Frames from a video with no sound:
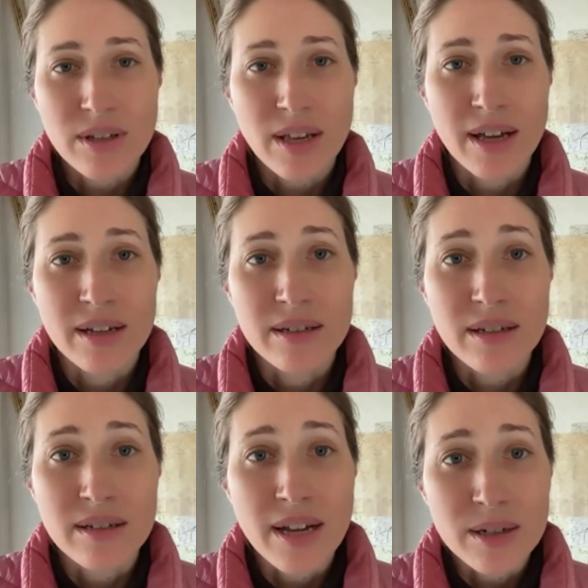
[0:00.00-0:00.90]
can
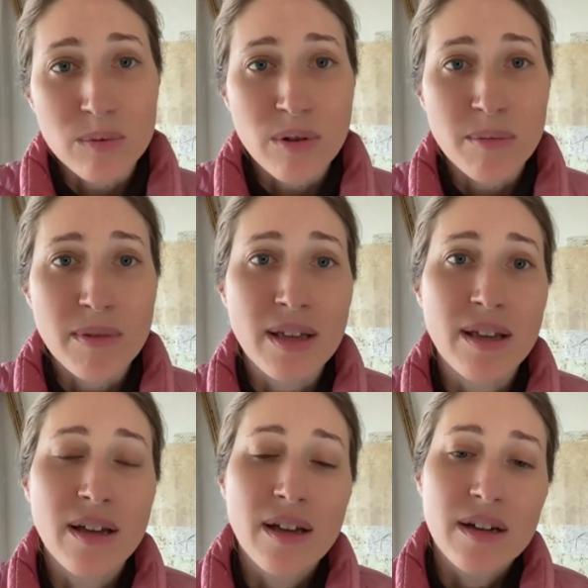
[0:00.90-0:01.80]
connect with
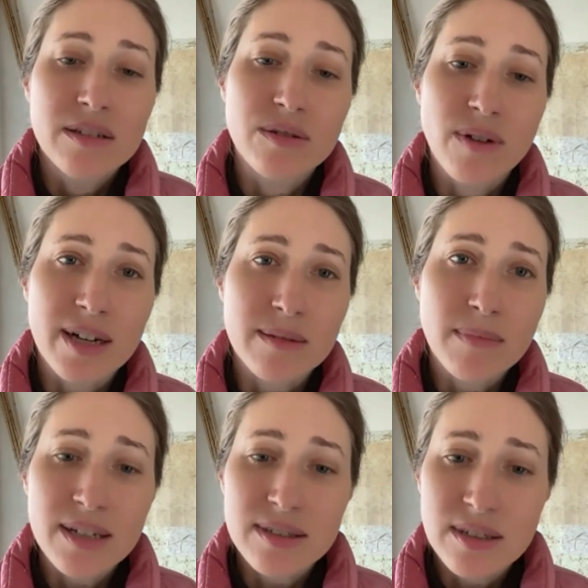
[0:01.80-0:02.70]
me, direct
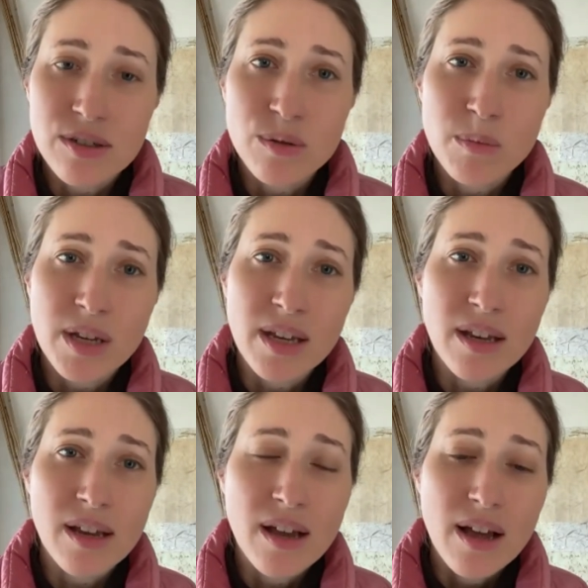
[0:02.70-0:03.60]
message
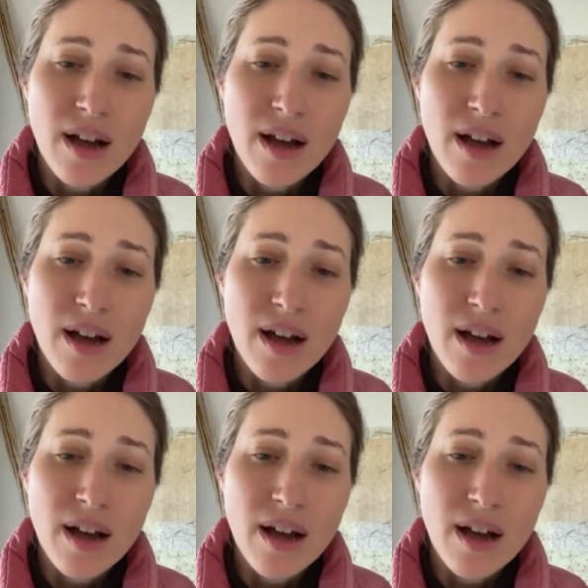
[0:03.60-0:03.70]
me,